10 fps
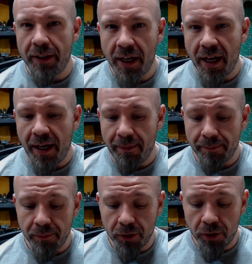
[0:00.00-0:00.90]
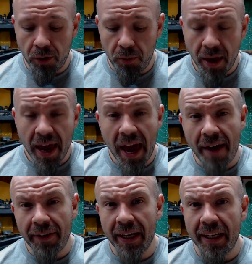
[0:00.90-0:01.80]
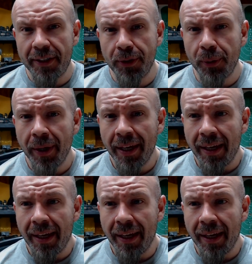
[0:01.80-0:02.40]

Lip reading: time. So having an issue